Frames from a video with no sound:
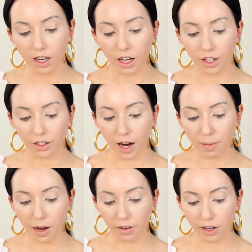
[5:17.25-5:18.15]
under eye
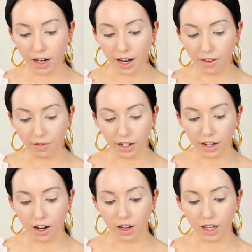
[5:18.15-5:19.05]
powder. I have
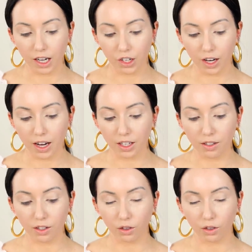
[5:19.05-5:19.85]
very odd under eyes.